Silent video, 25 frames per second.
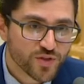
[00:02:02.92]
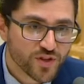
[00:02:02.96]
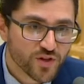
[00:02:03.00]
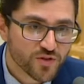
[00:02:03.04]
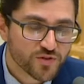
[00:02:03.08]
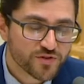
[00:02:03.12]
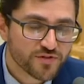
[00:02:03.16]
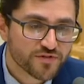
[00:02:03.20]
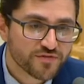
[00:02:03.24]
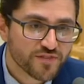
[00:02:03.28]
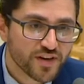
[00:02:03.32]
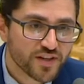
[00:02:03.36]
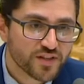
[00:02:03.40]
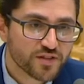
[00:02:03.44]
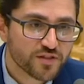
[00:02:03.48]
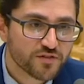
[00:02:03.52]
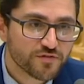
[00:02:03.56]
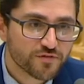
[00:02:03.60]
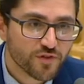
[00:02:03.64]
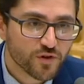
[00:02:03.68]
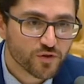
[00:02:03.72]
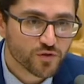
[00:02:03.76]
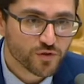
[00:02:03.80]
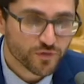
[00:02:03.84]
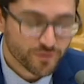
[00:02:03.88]
with those funded
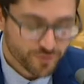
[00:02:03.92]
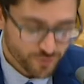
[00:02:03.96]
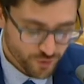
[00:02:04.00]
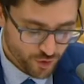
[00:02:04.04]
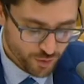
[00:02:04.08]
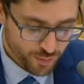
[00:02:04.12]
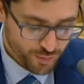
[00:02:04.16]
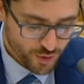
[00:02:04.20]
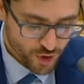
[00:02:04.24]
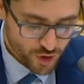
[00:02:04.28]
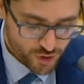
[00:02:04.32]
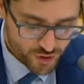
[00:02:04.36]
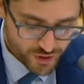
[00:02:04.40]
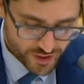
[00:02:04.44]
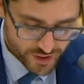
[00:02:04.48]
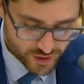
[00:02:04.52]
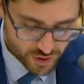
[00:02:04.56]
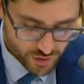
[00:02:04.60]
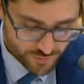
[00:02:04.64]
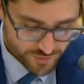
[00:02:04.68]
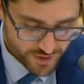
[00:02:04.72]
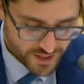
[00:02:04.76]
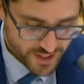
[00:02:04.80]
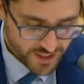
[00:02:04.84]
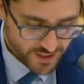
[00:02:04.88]
fossil fuel
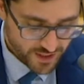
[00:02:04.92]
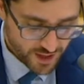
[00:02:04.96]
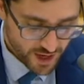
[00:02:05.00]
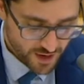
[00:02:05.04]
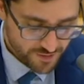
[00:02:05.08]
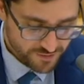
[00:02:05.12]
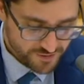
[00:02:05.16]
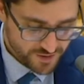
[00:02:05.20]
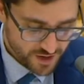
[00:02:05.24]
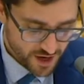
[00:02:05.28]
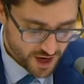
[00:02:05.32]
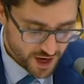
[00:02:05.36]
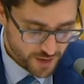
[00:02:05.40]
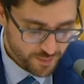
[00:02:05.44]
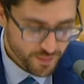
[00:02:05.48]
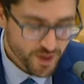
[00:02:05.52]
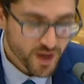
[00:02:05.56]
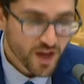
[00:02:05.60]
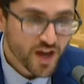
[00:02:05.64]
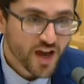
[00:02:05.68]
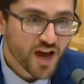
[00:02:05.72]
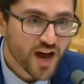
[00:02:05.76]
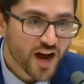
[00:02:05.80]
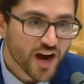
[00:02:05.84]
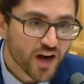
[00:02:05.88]
projects over their lifetime
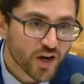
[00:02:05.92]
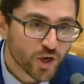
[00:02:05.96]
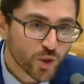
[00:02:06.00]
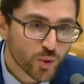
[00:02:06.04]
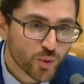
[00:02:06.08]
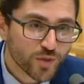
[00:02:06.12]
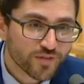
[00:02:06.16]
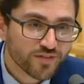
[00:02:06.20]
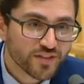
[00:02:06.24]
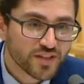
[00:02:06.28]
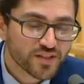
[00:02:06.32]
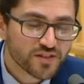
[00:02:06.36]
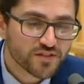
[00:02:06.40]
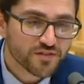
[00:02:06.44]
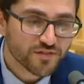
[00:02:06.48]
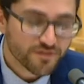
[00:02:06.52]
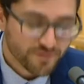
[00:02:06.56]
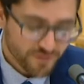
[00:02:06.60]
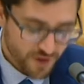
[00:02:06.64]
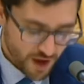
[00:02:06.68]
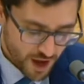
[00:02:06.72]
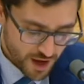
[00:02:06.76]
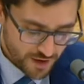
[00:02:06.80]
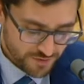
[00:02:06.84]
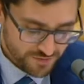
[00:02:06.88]
are equivalent to
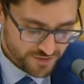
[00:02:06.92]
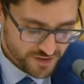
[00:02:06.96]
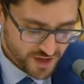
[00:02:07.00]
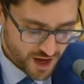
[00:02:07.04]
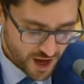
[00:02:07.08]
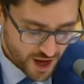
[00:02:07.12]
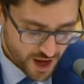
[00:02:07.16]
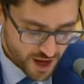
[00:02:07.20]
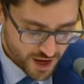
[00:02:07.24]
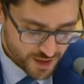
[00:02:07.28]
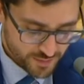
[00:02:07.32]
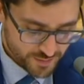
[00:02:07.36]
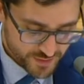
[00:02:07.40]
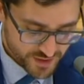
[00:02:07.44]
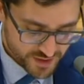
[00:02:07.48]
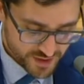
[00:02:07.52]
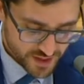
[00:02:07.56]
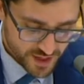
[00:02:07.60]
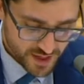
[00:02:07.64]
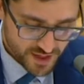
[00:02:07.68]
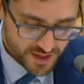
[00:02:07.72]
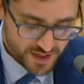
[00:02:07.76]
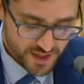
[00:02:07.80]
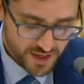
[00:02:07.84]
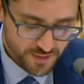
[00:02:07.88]
5
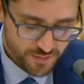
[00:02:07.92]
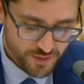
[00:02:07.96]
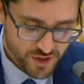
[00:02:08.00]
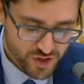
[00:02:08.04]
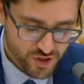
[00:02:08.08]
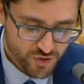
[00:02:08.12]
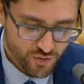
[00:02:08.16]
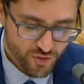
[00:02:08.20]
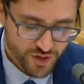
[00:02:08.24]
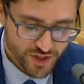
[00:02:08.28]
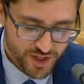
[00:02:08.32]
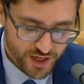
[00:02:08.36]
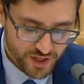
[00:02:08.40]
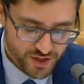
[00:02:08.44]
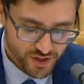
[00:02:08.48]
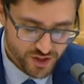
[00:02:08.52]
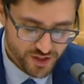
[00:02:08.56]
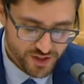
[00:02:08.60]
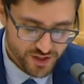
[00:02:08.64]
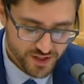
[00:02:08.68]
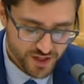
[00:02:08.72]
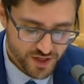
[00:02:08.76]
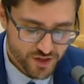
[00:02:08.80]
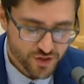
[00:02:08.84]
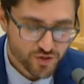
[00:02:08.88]
times the emission
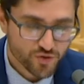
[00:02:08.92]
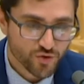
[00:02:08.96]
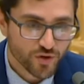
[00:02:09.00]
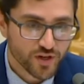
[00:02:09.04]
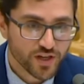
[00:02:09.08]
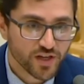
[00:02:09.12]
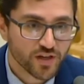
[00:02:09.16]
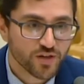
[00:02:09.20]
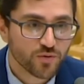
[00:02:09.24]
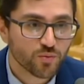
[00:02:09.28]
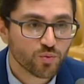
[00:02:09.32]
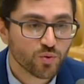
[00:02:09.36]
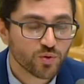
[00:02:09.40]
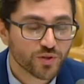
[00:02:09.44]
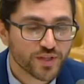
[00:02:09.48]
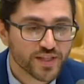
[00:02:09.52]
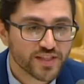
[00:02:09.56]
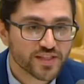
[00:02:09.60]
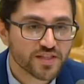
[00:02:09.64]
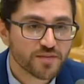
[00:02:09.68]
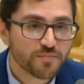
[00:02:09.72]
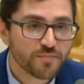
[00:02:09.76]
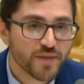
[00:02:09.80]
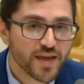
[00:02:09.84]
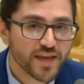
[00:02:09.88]
reductions that Australia will
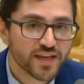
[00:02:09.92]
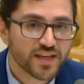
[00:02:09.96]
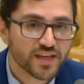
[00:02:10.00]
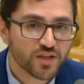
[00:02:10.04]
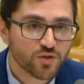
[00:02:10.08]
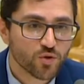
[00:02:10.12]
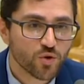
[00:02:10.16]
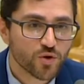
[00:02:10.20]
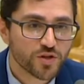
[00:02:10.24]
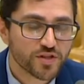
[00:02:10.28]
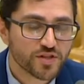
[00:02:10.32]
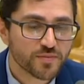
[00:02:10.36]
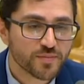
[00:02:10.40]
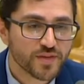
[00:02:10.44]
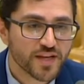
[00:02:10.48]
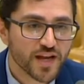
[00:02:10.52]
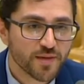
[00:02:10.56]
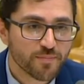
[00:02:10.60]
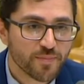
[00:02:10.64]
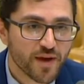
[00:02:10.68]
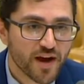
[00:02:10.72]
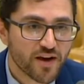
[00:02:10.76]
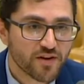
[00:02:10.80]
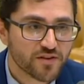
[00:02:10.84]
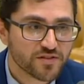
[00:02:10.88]
need to make in order to meet
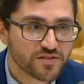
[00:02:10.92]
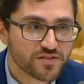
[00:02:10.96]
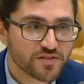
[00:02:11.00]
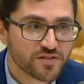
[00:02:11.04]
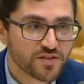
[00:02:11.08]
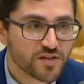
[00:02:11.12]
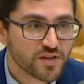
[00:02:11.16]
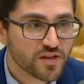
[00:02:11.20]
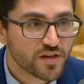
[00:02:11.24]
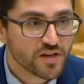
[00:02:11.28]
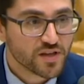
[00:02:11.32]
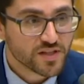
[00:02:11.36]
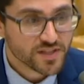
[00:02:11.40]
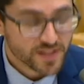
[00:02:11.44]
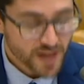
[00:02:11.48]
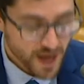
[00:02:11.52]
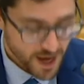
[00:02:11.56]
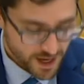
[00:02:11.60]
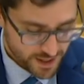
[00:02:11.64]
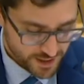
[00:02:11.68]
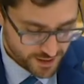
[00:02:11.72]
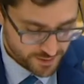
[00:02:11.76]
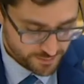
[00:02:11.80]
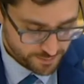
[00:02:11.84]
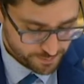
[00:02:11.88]
our Paris
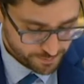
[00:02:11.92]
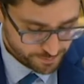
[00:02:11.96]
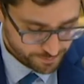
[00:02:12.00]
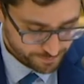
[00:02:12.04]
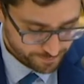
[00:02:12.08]
target.